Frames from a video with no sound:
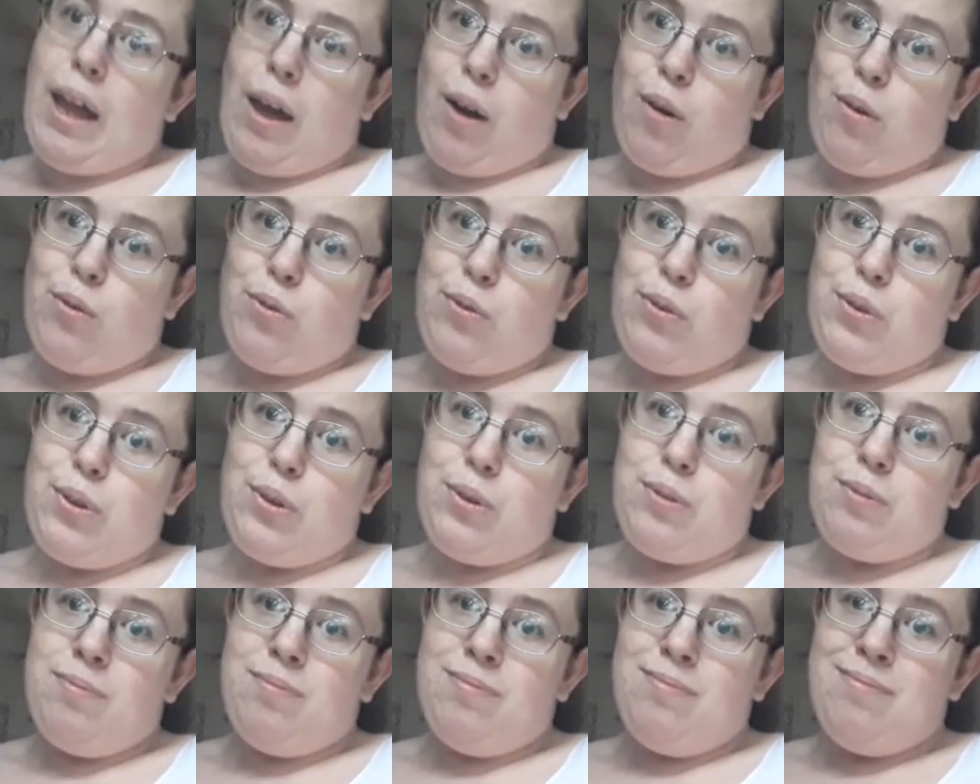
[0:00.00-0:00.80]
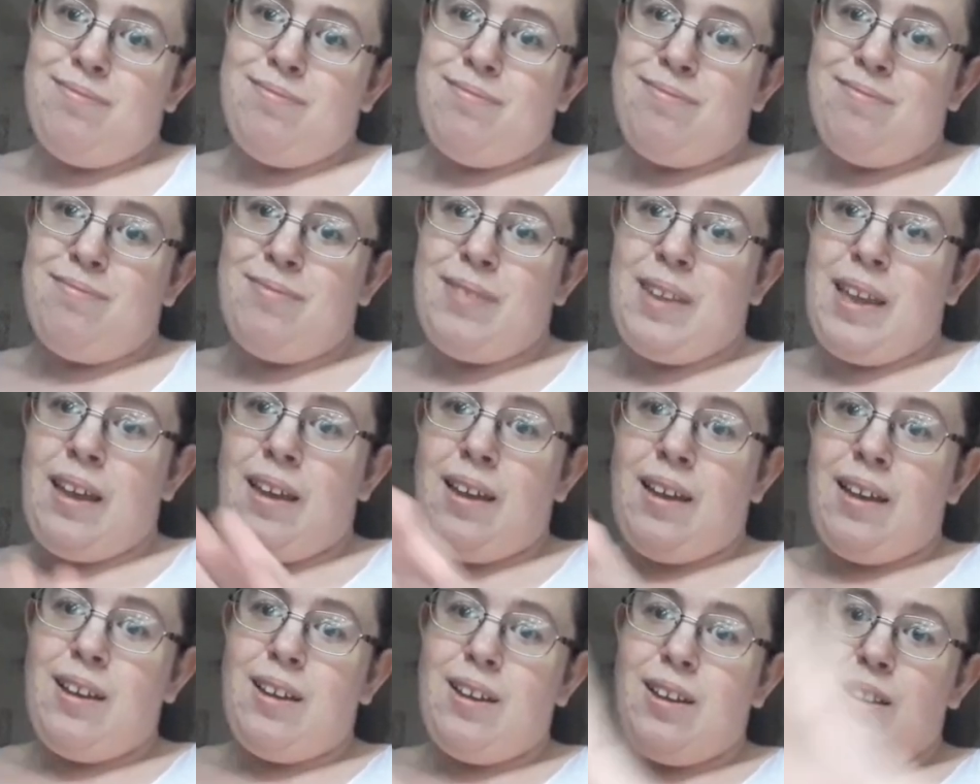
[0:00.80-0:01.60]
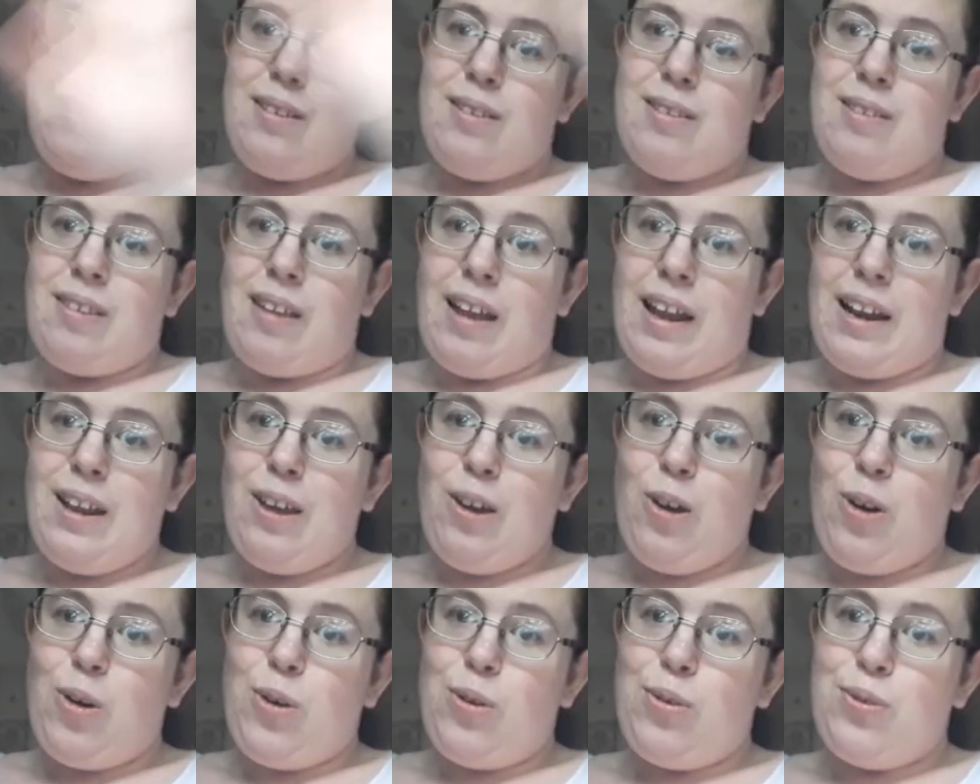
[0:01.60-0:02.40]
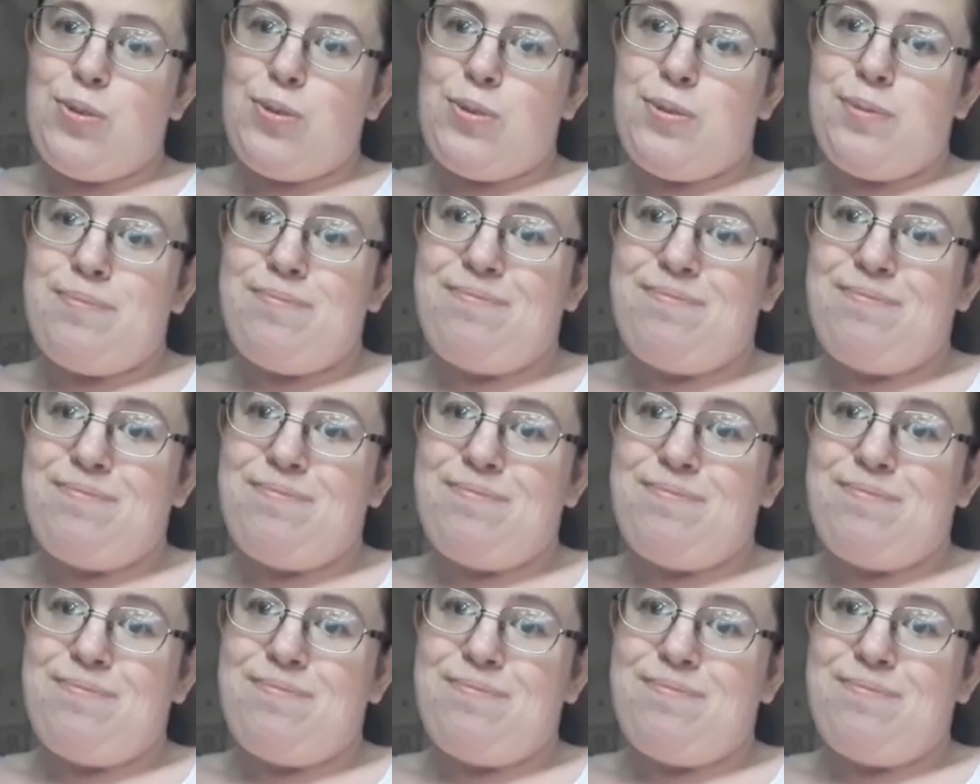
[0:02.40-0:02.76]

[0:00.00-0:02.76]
helpful. Signing off.